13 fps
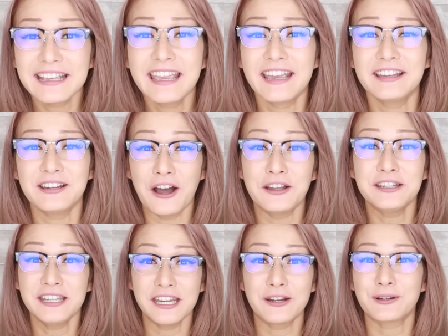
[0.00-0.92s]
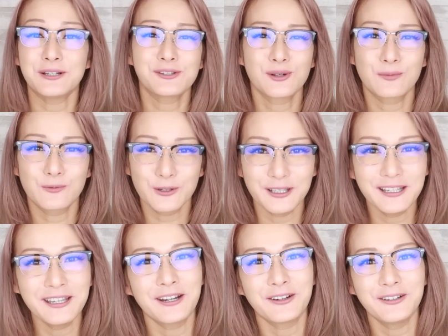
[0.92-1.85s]
can't unhear it, so I'm
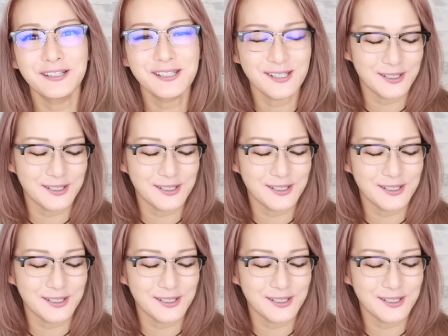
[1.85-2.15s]
really curious